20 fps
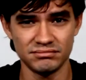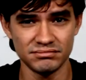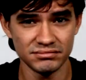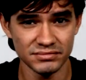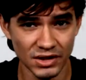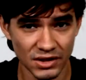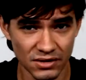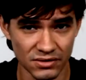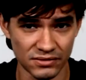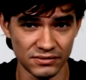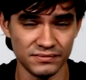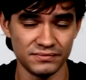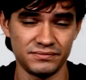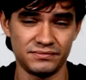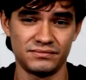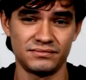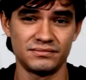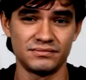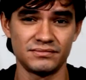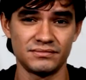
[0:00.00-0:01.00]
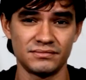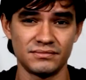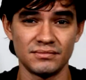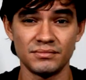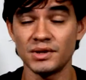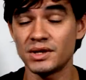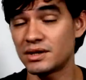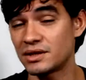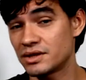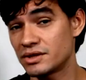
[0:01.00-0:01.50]
No,
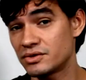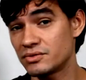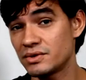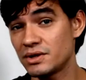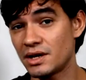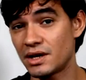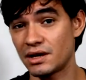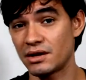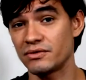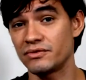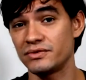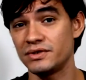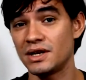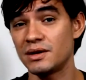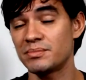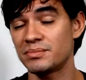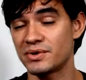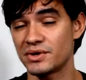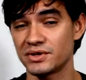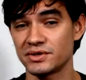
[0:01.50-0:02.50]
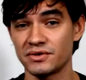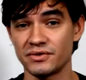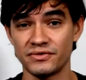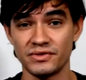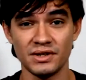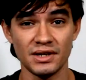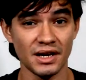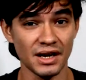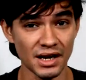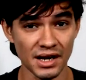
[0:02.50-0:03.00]
because we have the
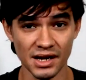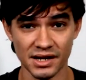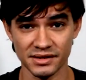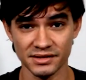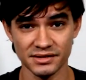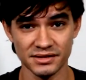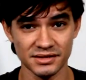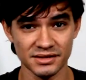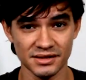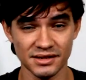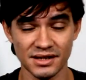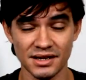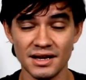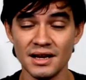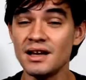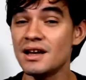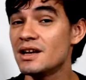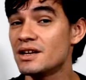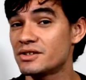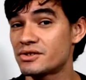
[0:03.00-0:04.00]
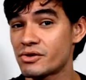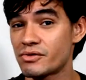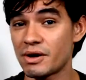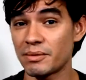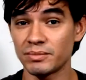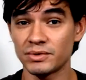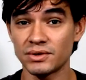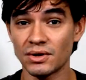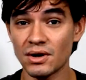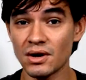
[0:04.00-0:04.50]
apostrophe s. So
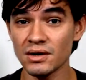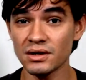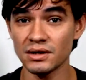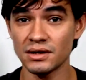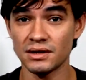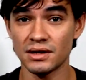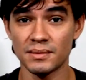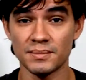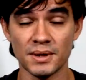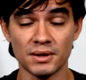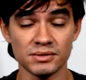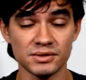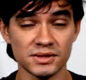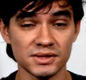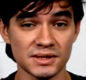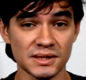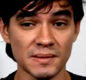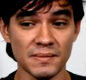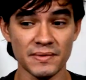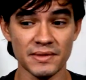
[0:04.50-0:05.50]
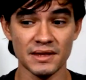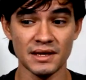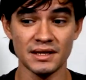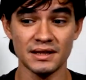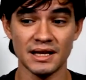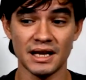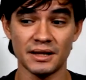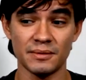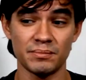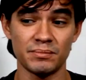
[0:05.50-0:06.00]
I'm talking about something
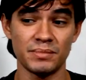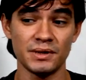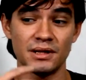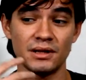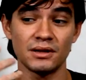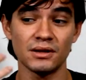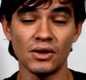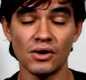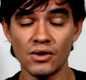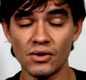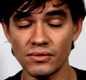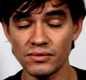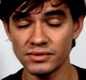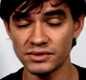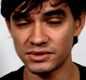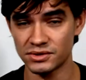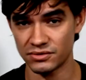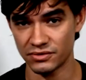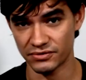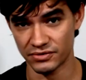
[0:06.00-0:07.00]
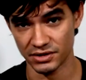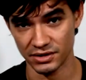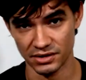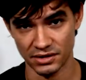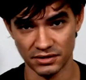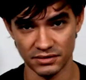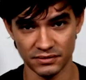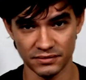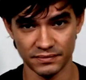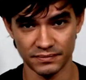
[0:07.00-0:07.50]
that belongs to
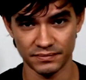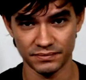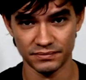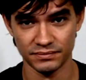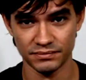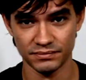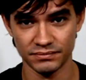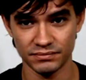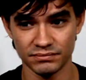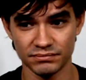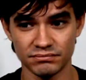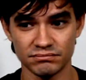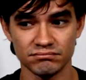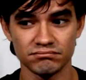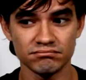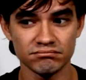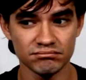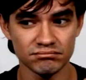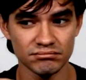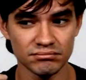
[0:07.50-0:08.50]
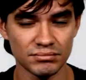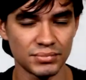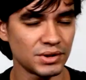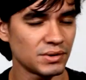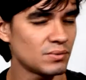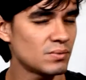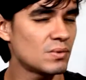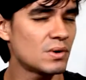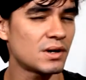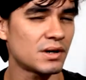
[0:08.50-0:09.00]
Fernando.
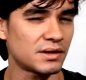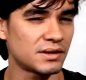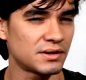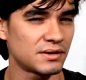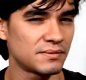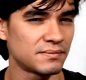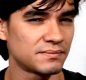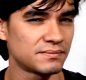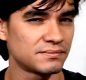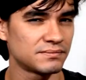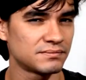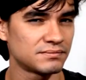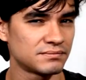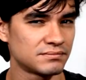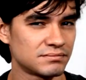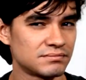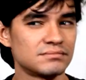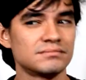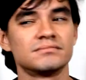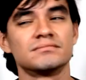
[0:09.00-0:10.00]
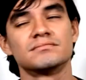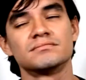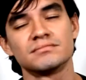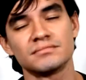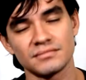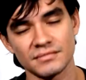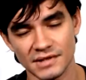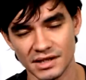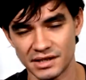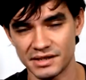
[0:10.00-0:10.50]
But what?
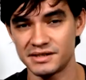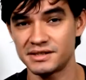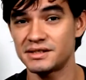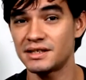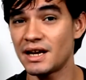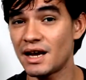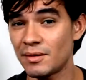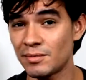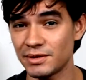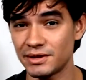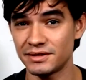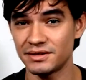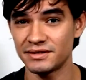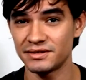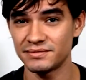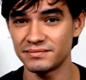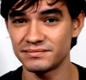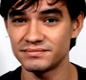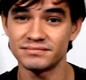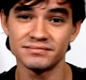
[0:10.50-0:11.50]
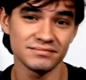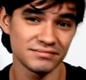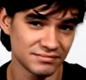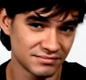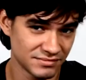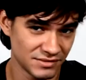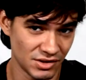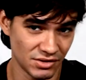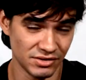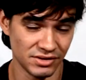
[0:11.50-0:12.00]
His tablet,
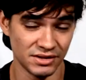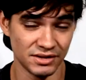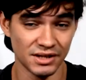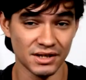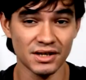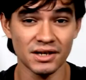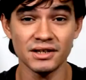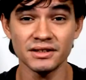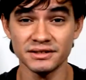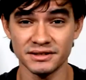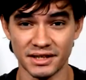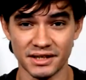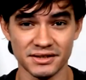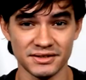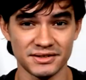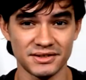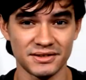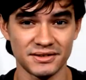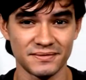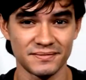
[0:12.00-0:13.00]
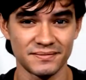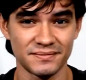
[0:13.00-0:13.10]
using the context.